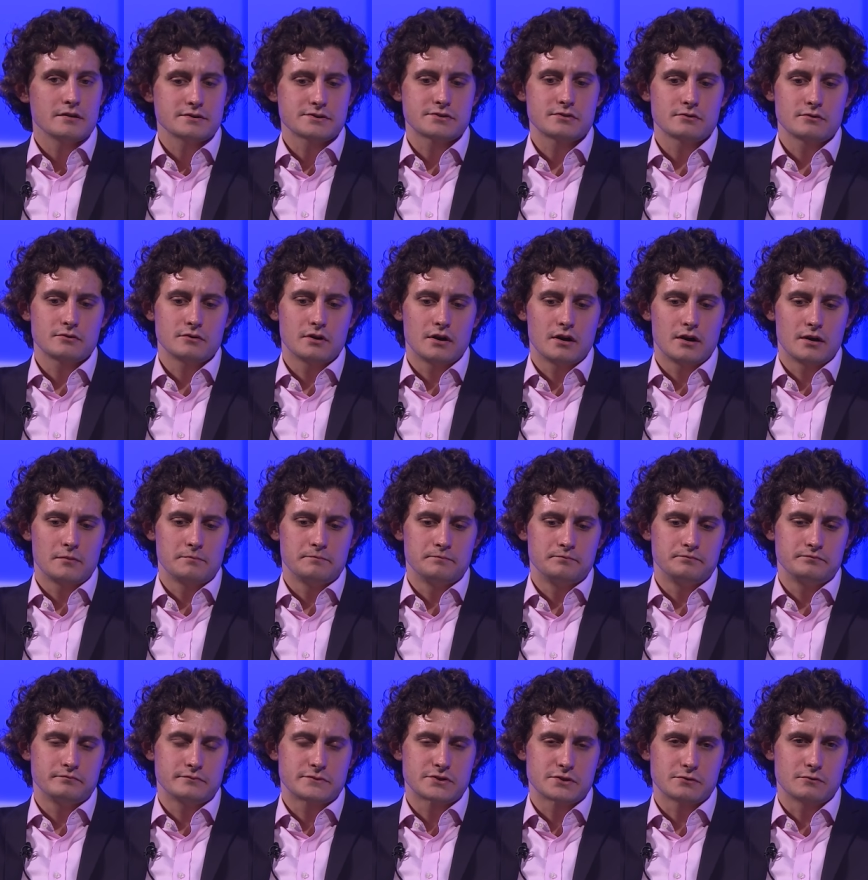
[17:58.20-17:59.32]
so um,
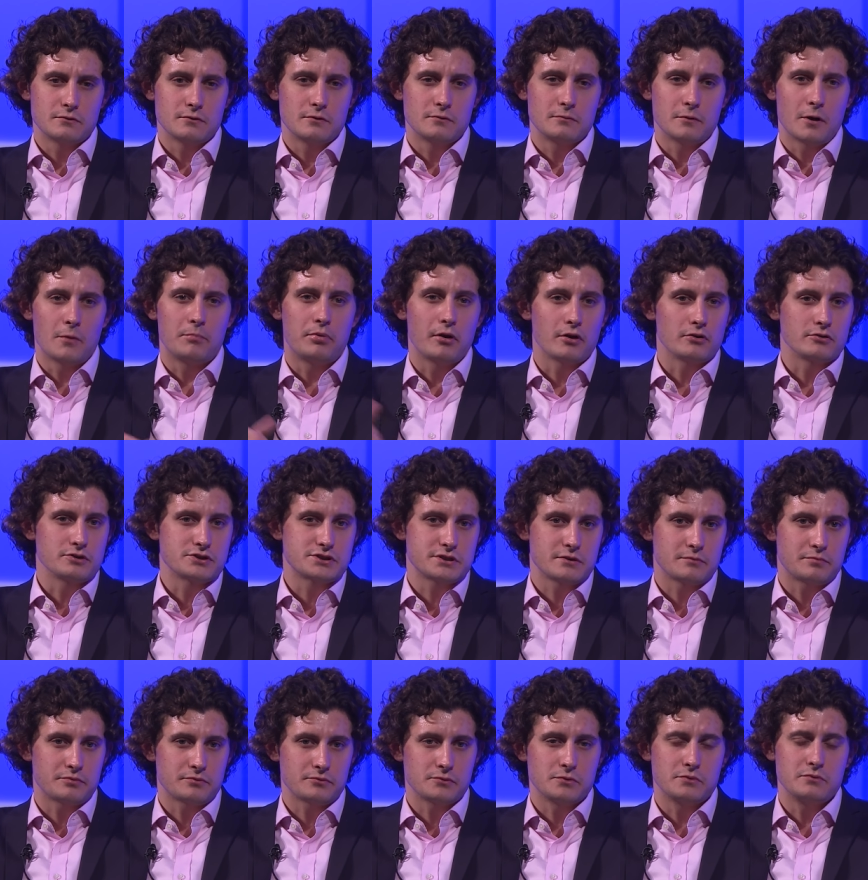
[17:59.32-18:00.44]
so a
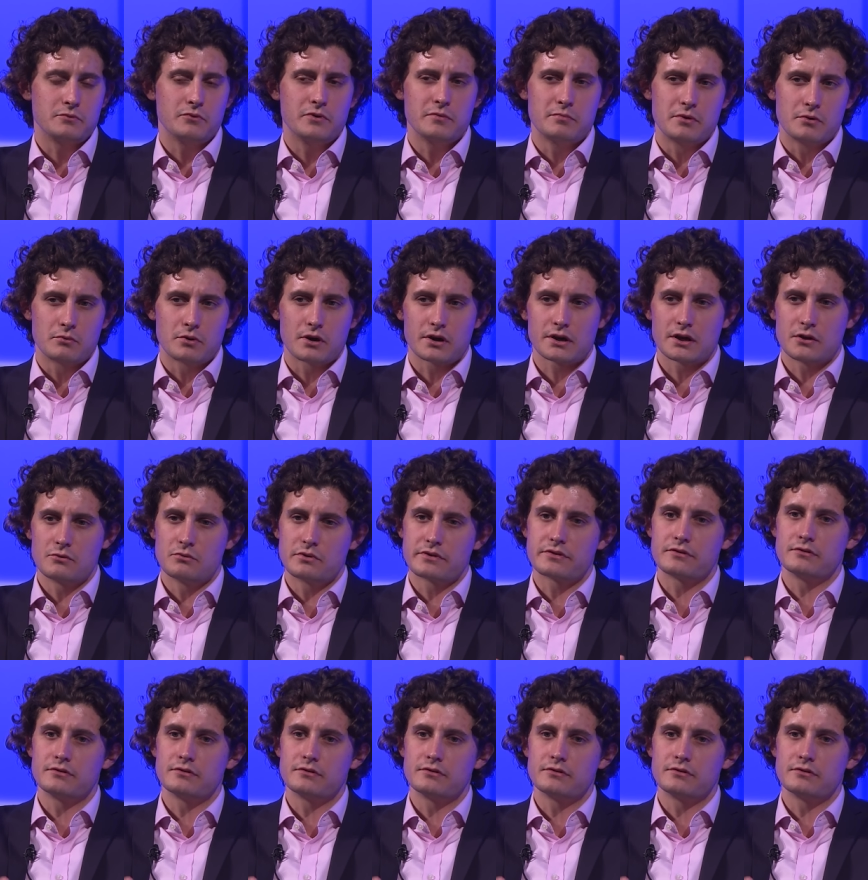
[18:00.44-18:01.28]
partnership. We've been working with